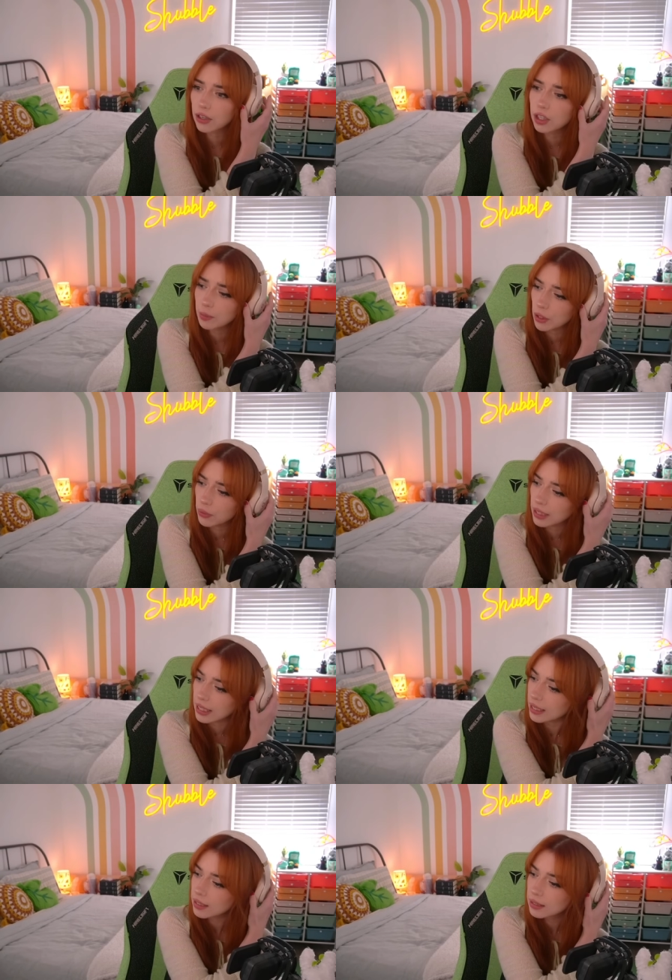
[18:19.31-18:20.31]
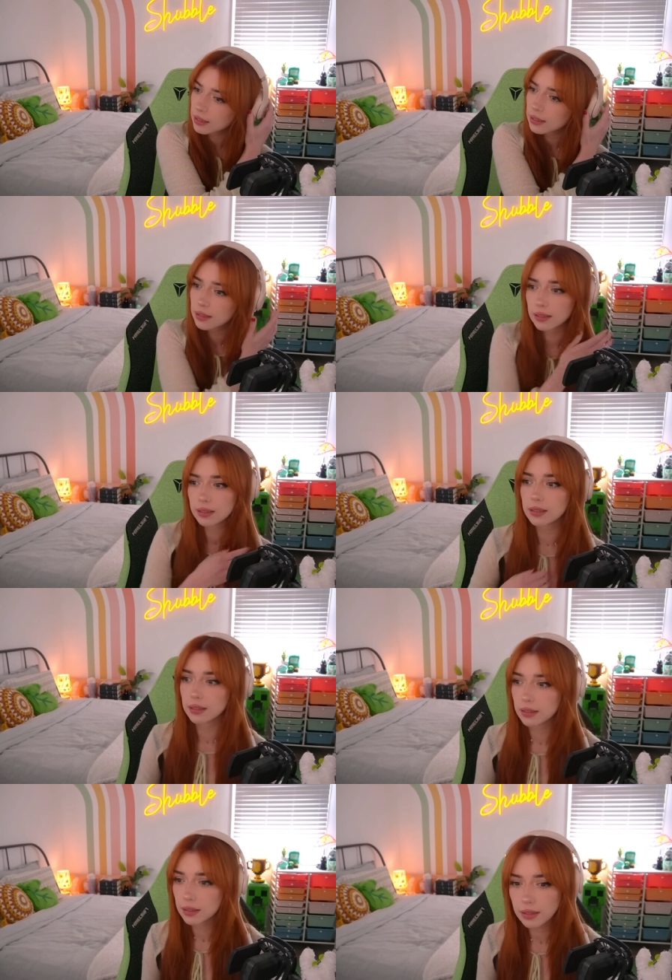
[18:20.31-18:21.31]
community
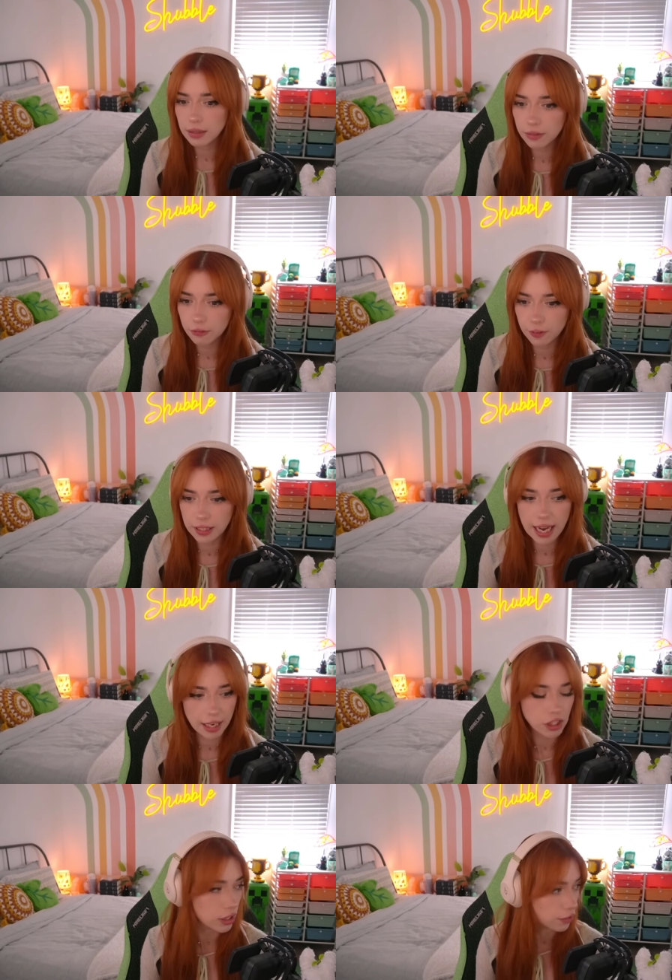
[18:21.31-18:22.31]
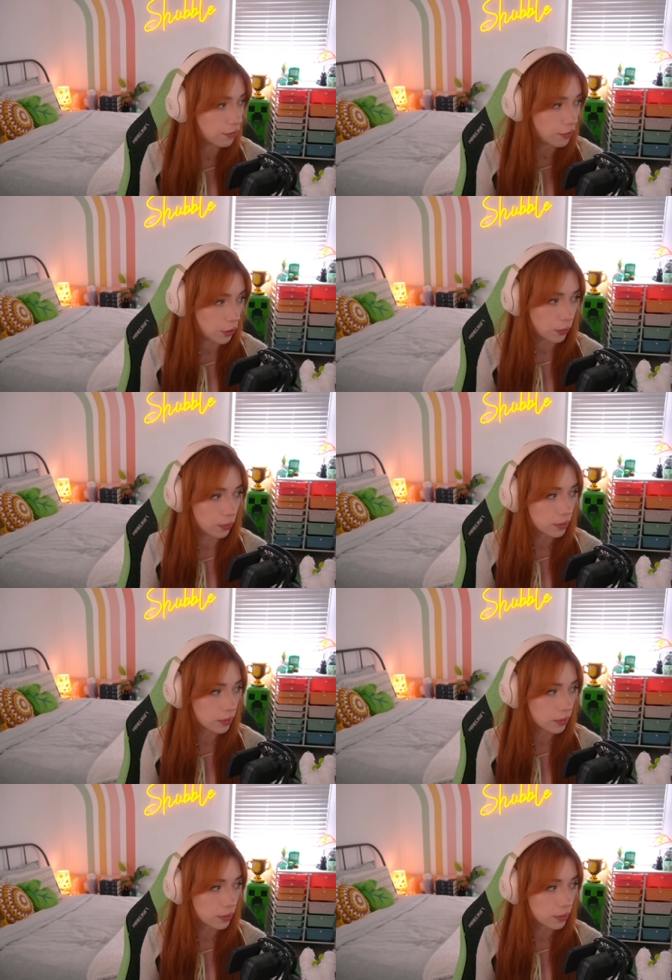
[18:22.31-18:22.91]
for the actions of a few.